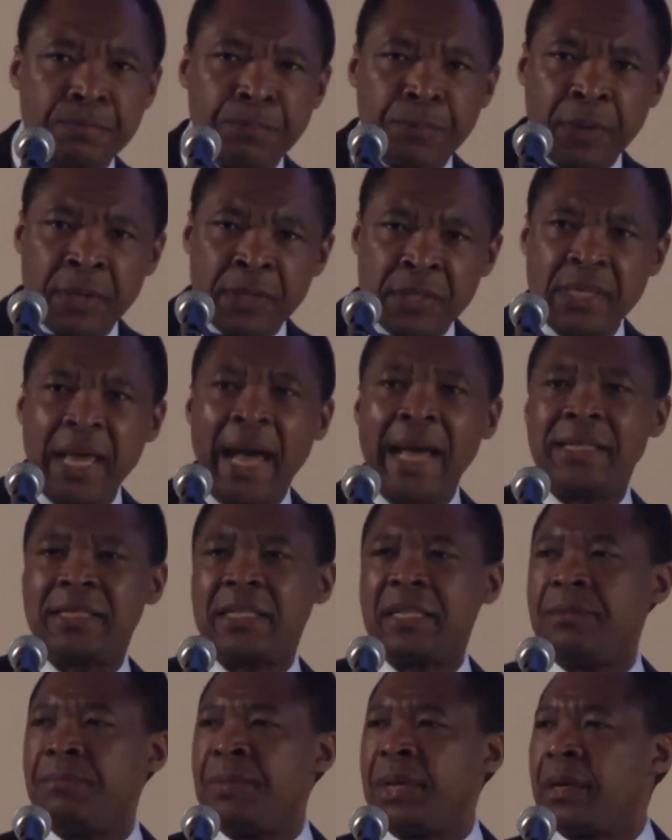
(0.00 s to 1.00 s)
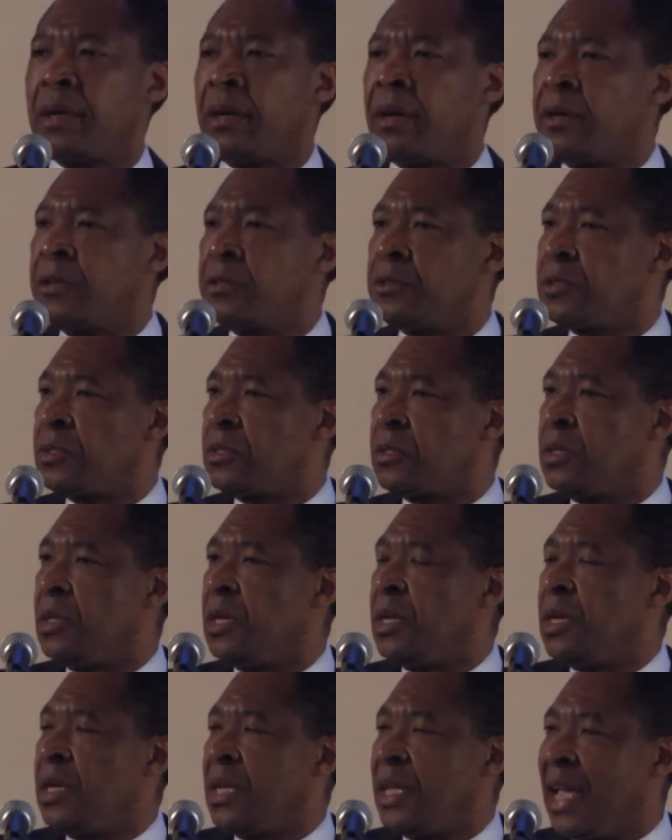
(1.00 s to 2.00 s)
precisely because
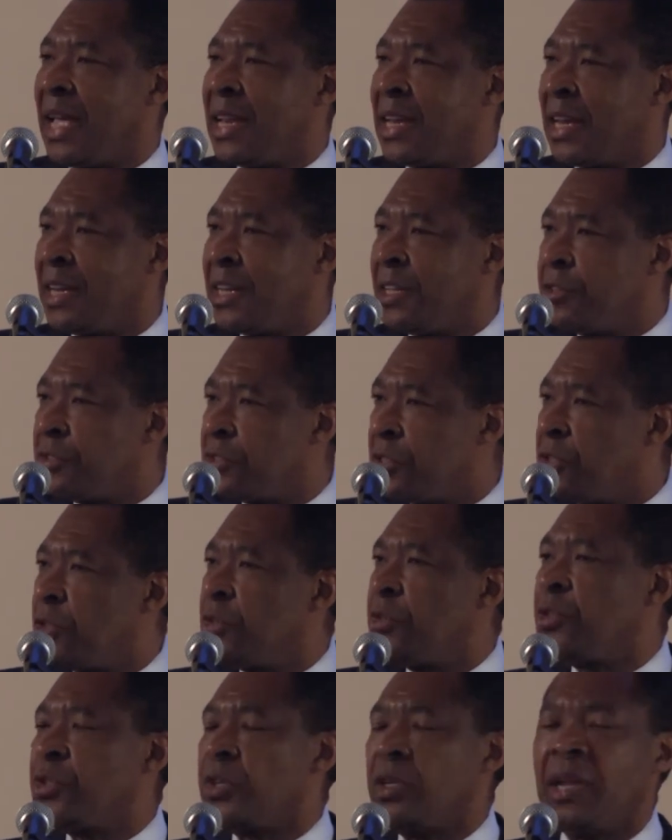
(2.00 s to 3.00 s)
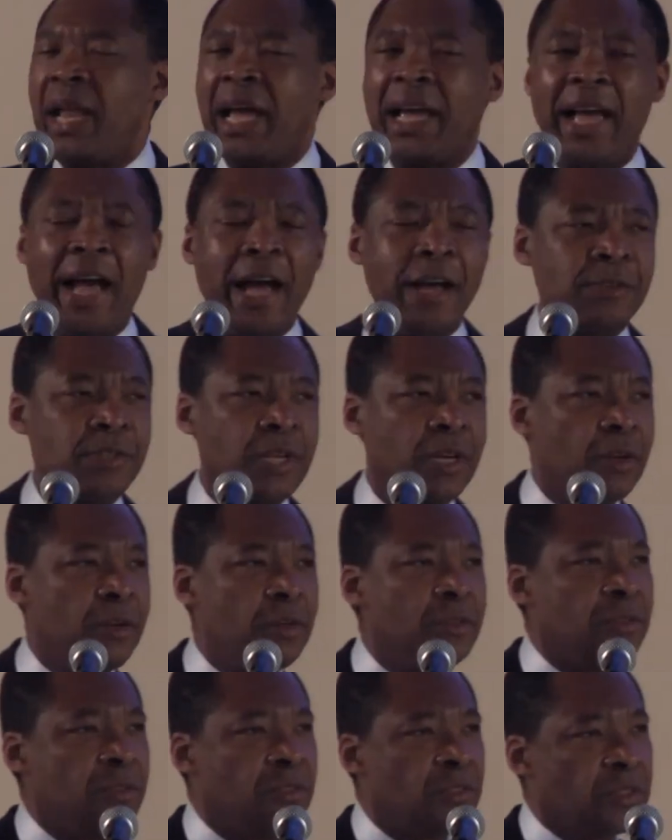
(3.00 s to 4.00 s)
in an institution like Haus der
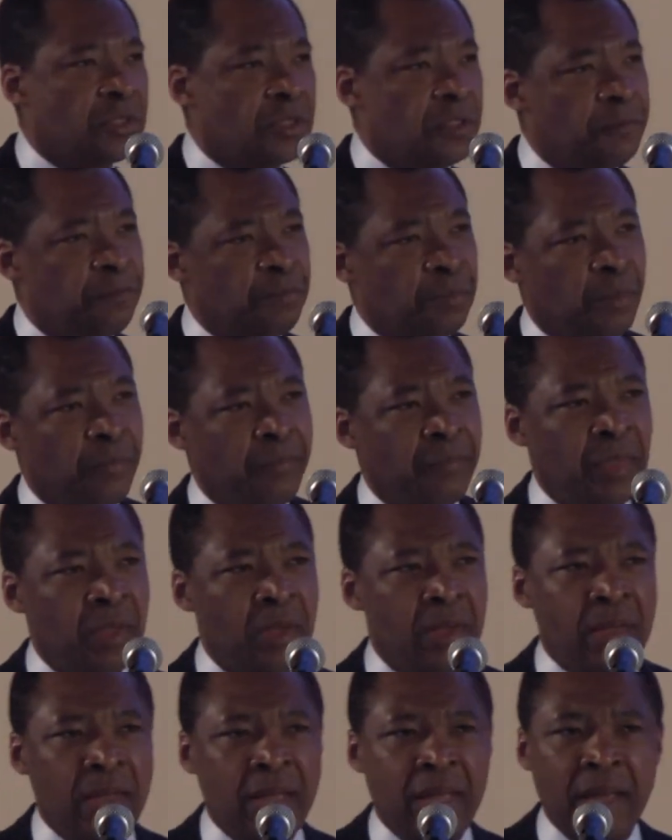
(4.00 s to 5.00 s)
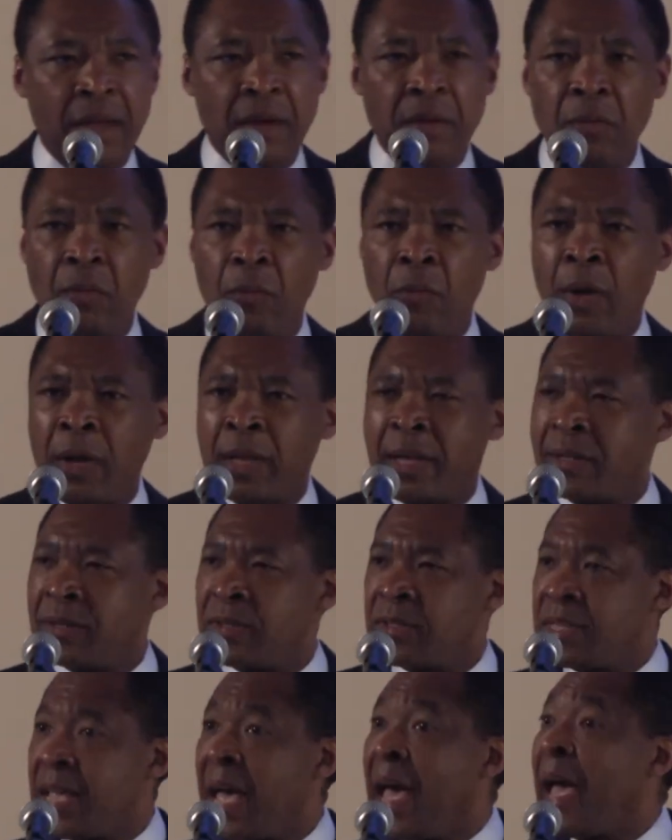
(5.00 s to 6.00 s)
Kunst, one can
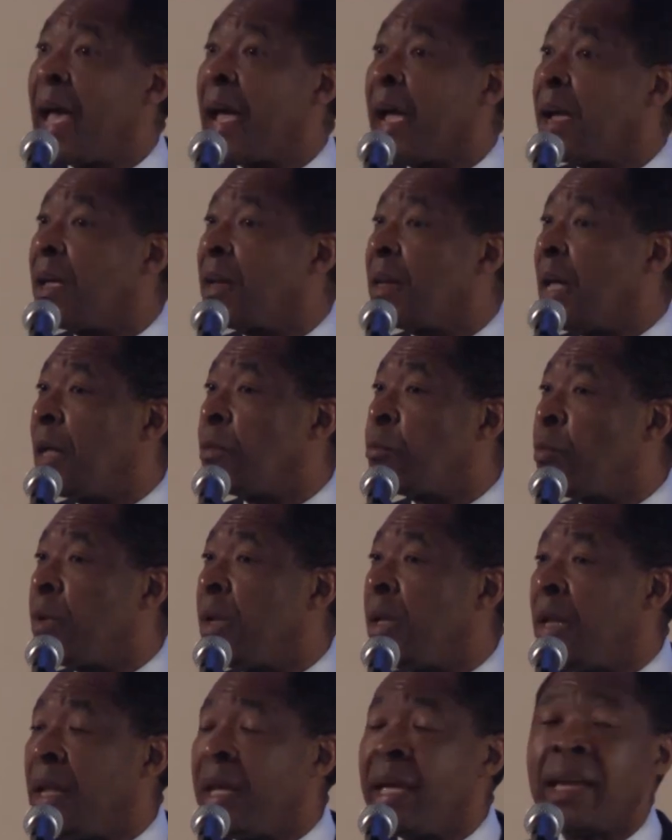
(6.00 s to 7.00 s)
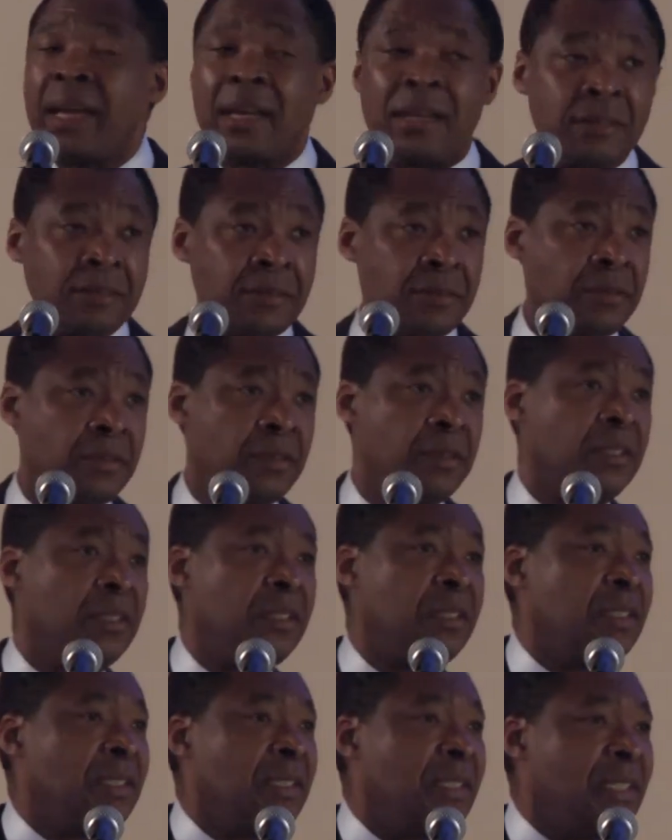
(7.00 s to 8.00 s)
say that we live
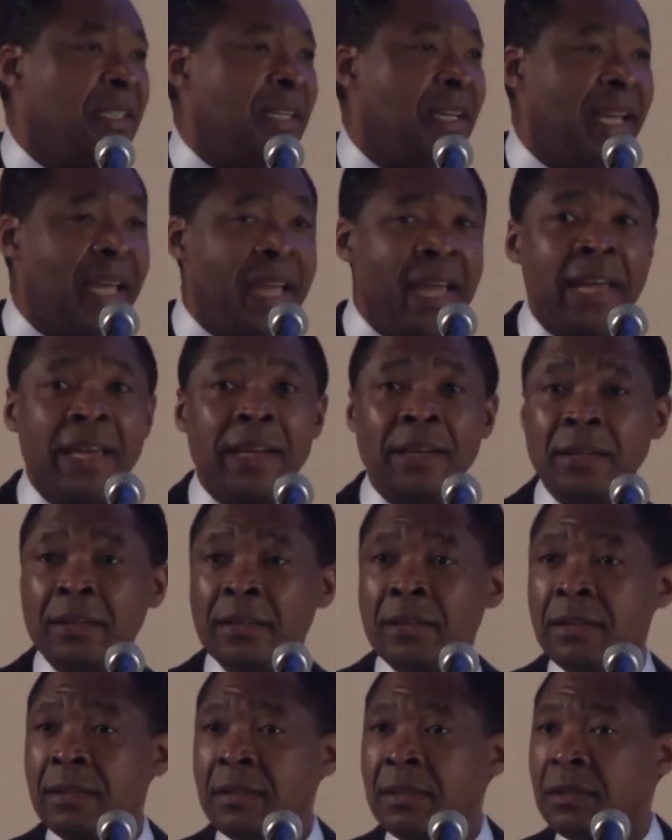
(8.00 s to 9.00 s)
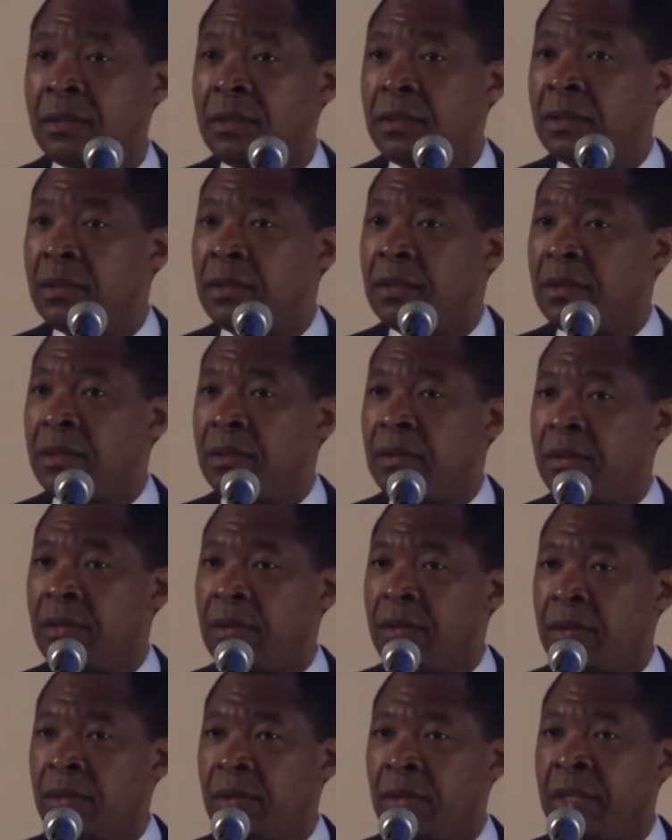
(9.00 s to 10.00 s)
in
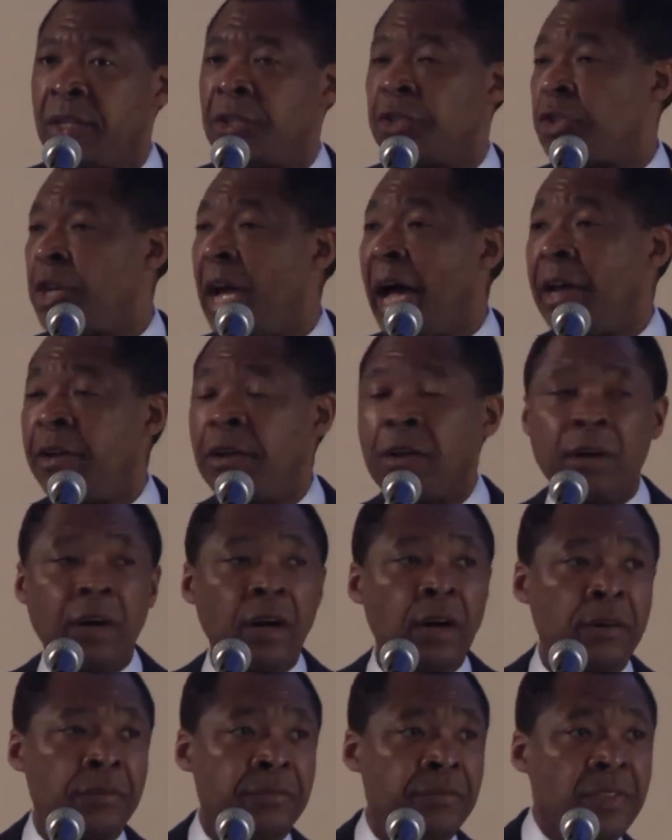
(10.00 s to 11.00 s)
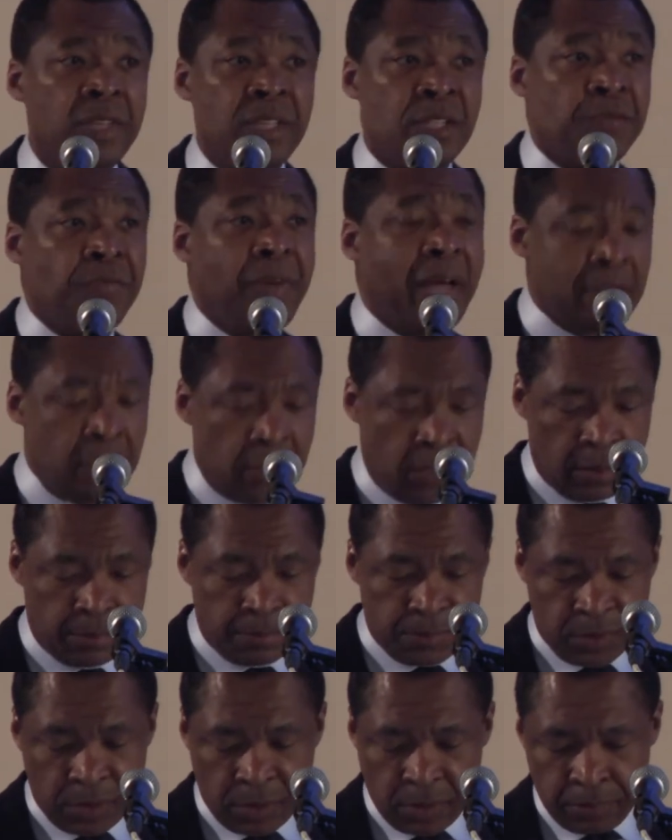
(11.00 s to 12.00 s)
the shadow of these
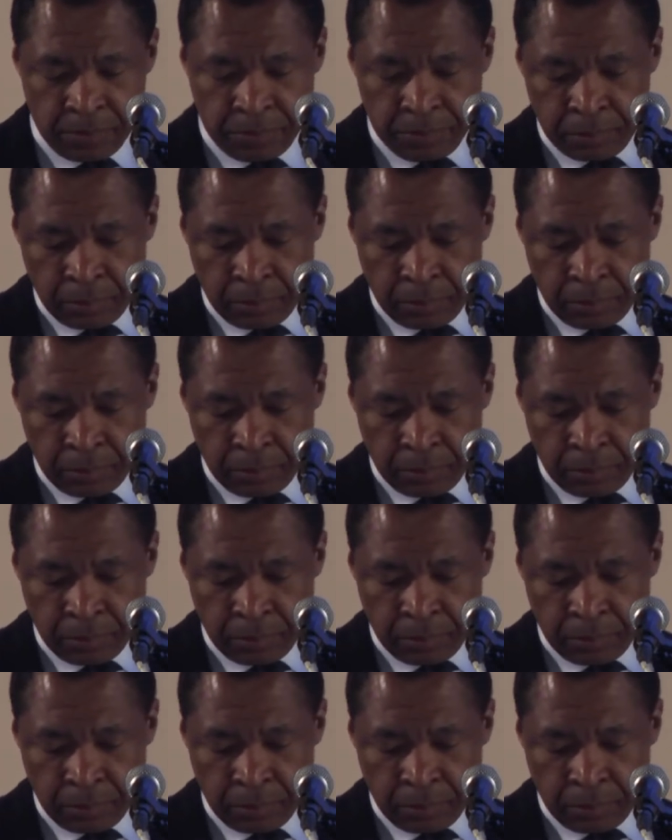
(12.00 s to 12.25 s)
phantoms.